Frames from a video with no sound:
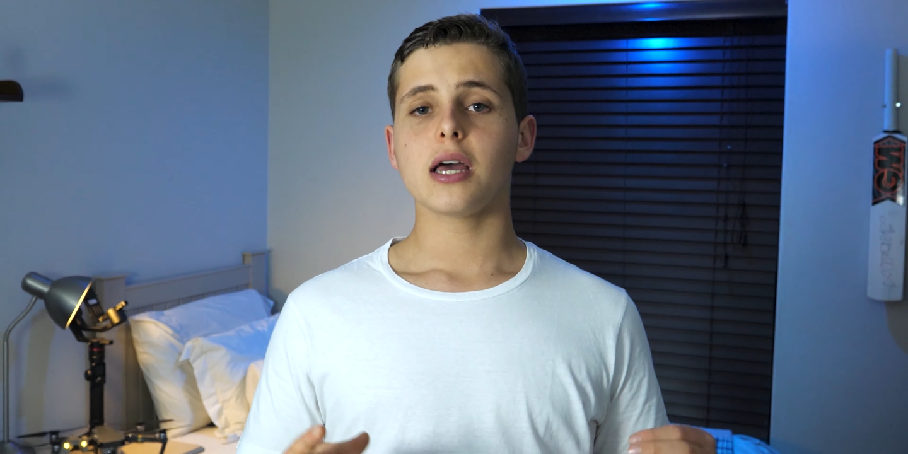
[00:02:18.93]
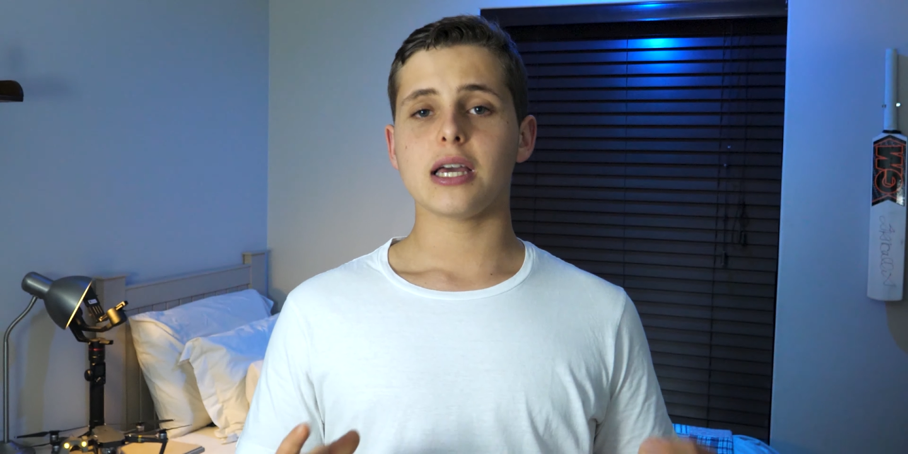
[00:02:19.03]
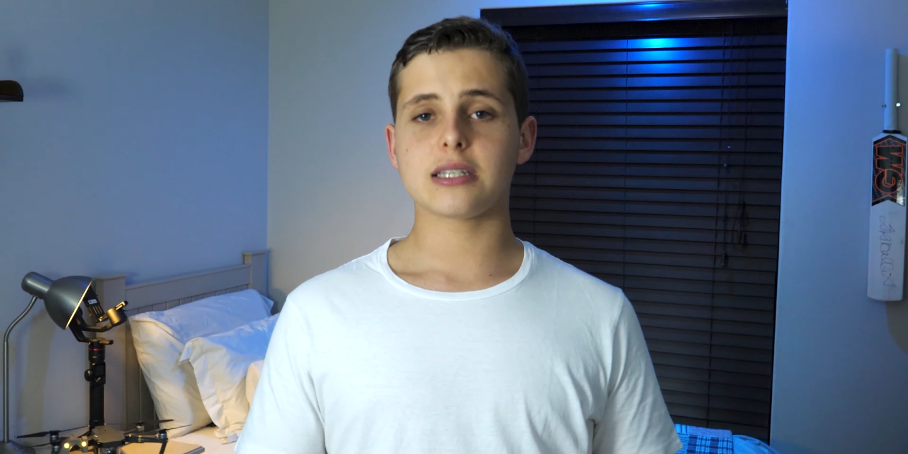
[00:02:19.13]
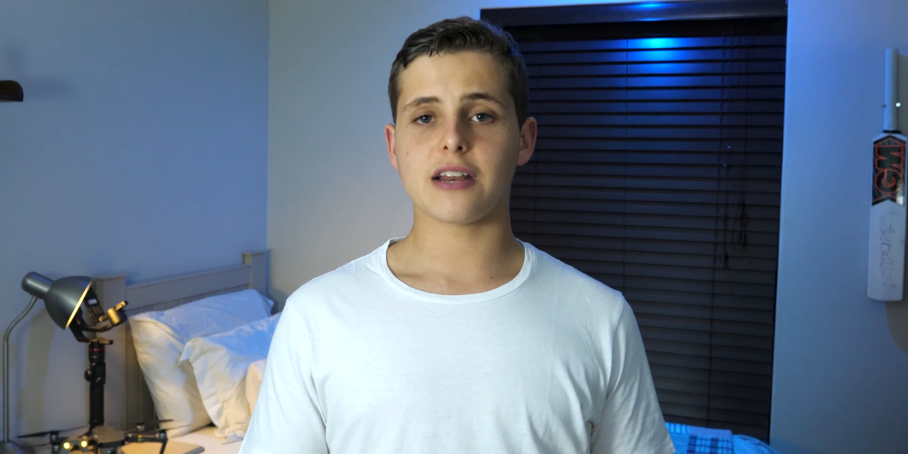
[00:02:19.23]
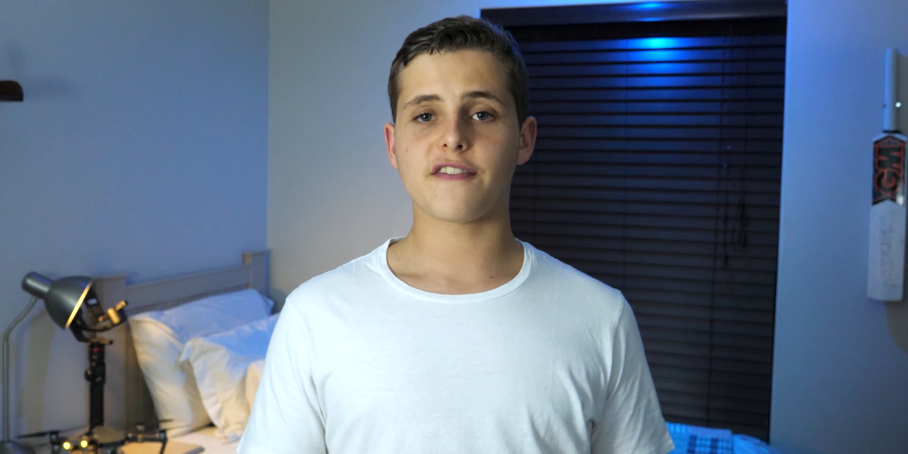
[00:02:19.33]

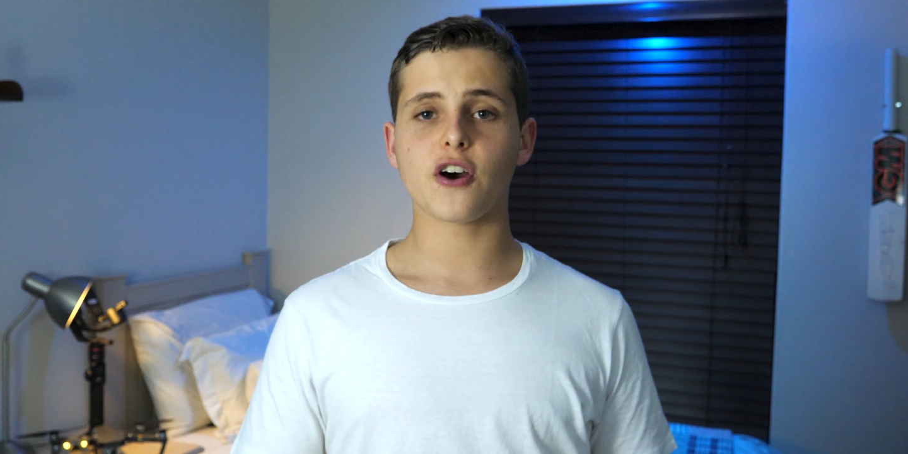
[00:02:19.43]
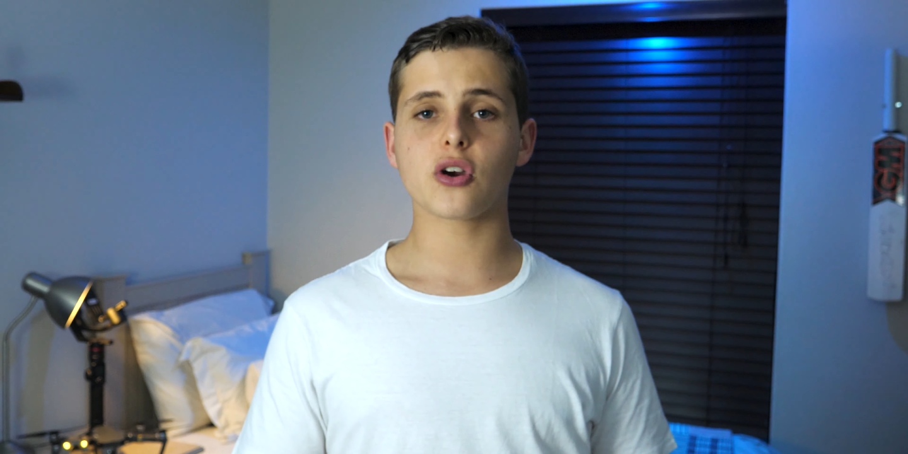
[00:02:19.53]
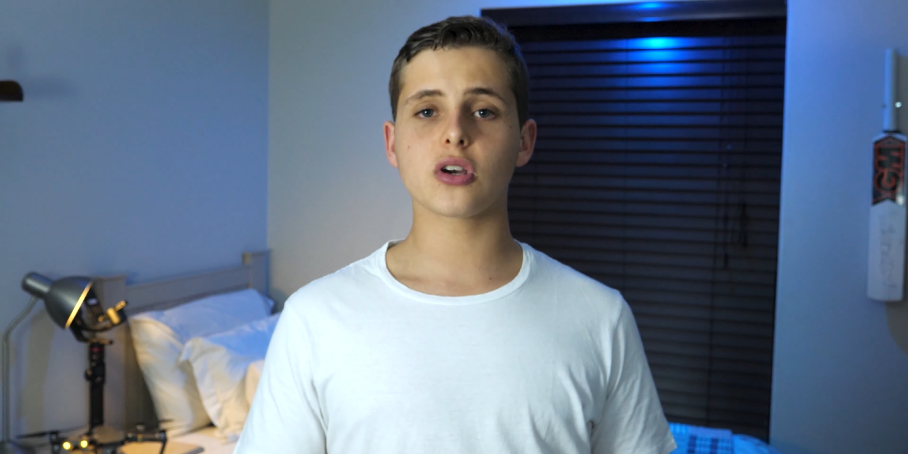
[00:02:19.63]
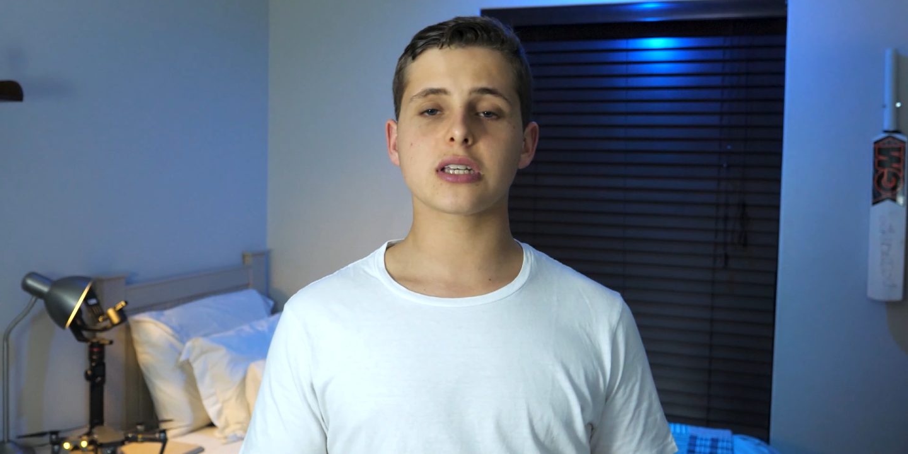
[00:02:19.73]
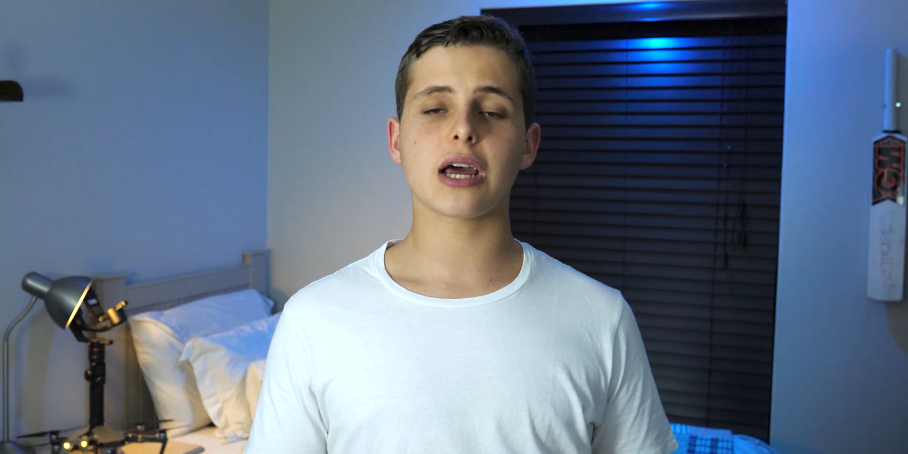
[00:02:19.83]
is in
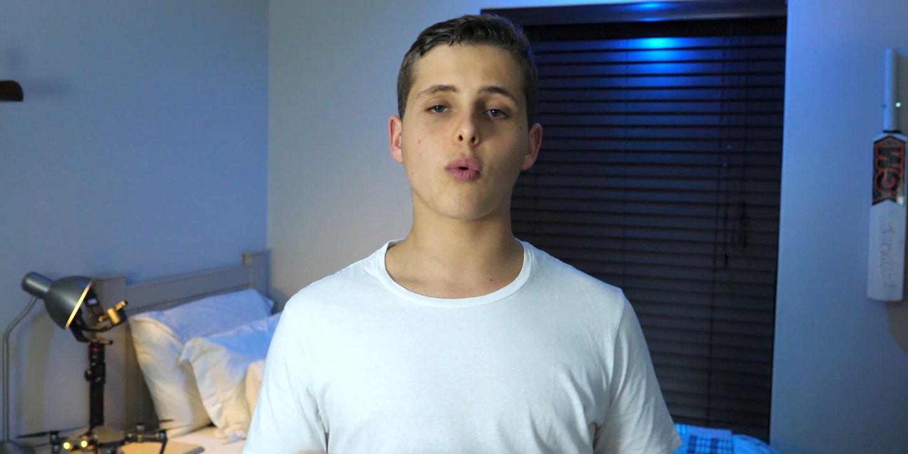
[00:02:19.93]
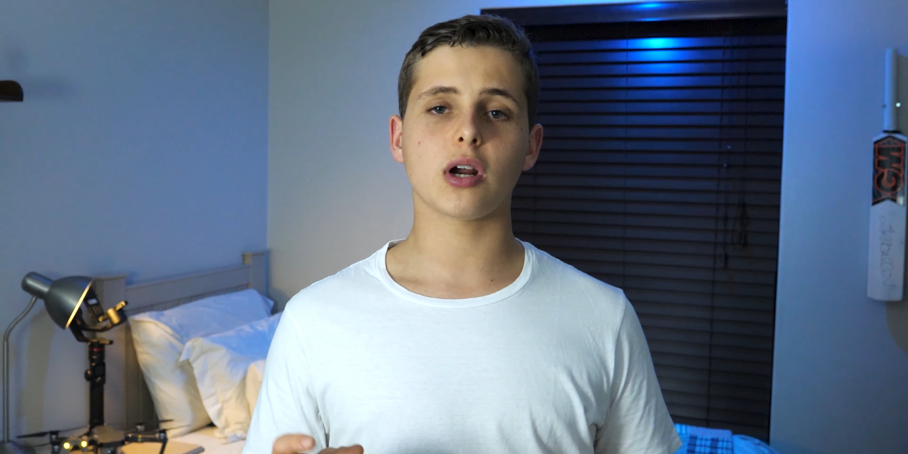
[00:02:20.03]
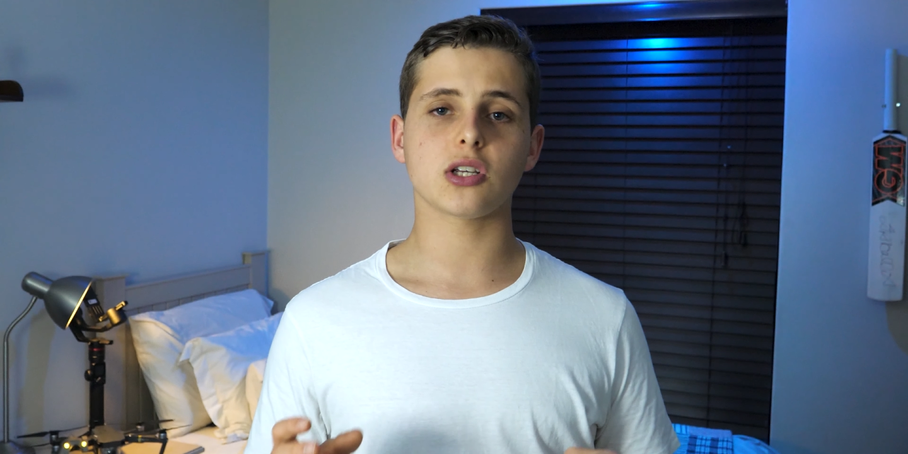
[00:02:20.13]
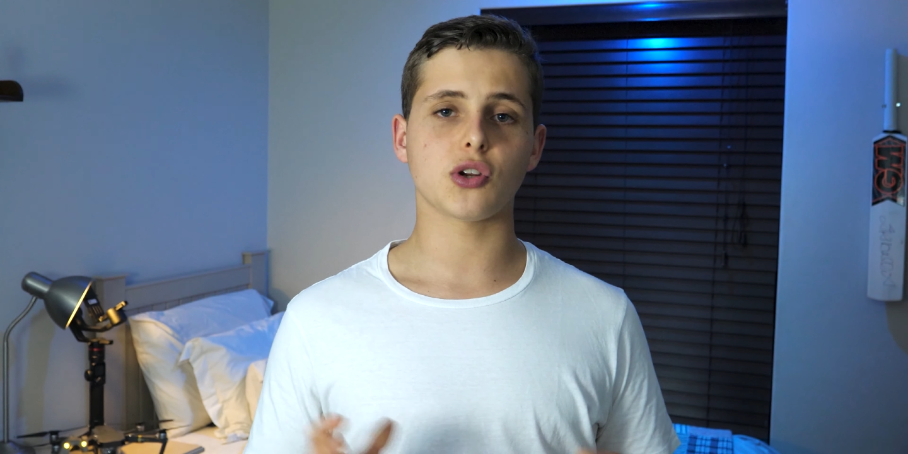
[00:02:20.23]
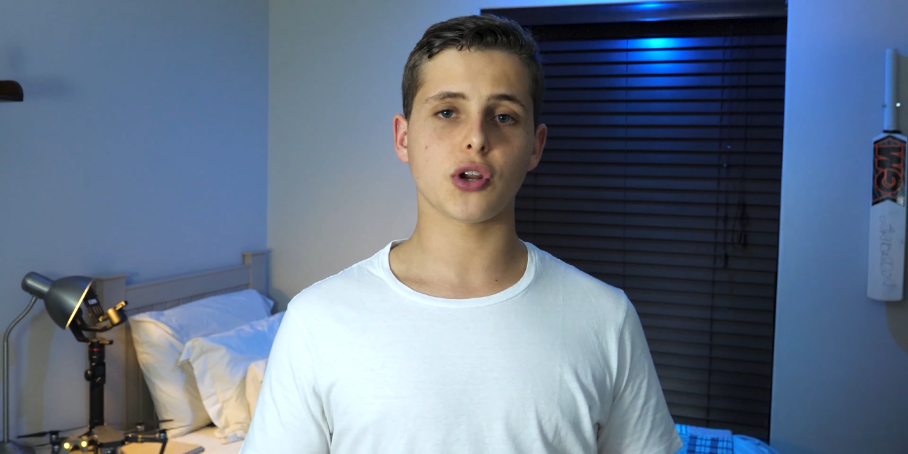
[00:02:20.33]
focus and
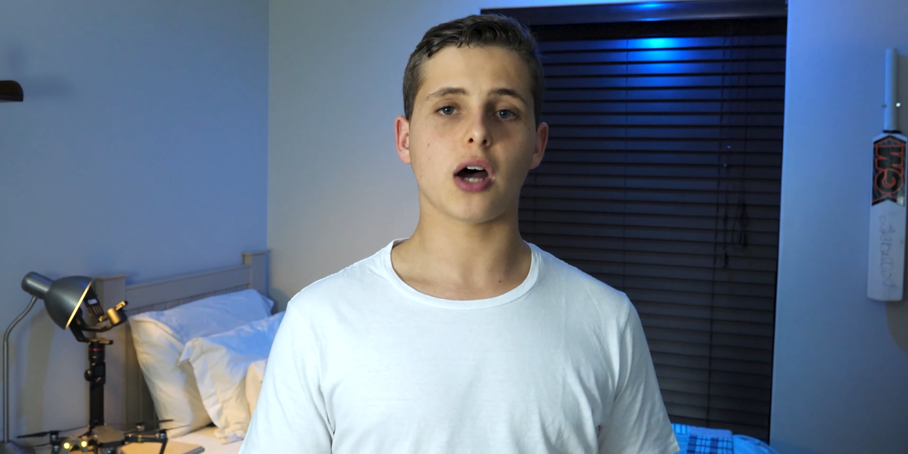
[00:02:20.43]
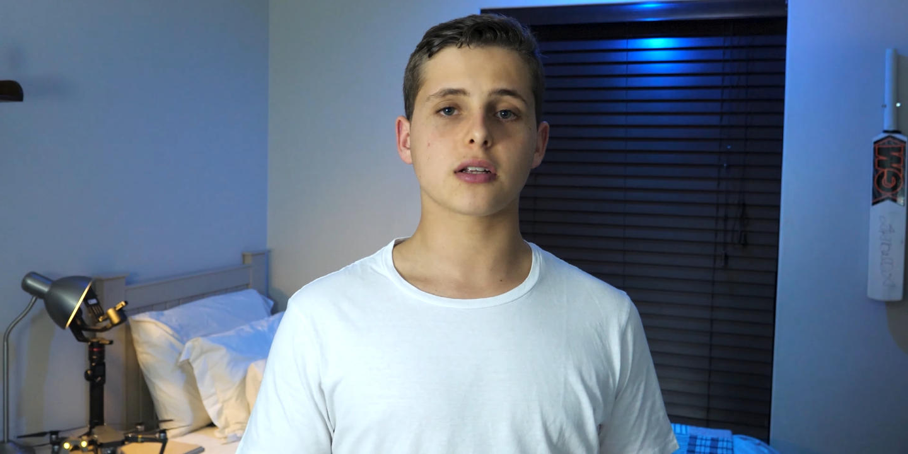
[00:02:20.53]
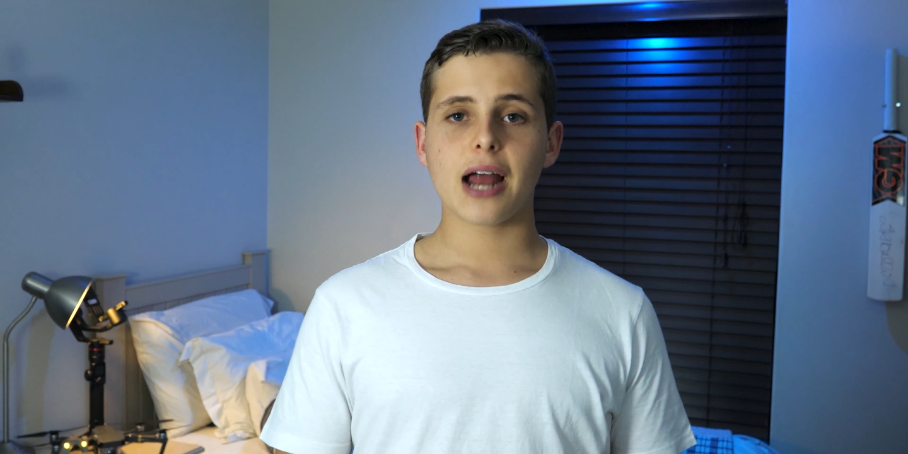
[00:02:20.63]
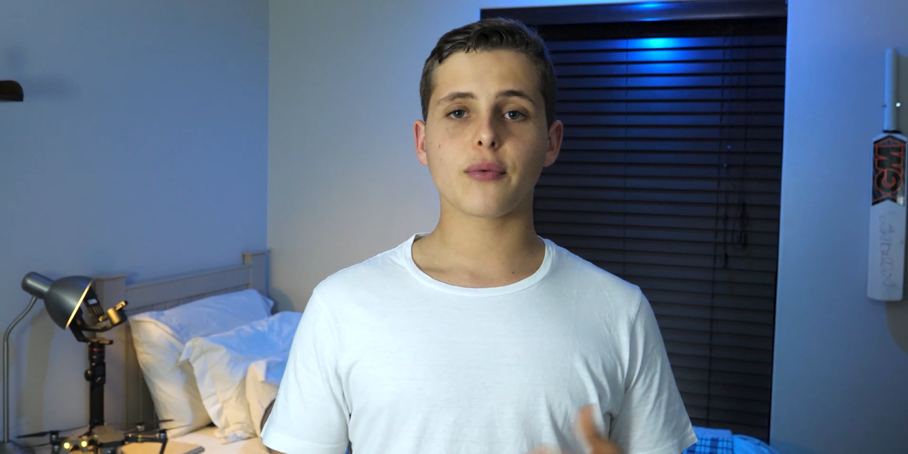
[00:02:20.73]
what is not.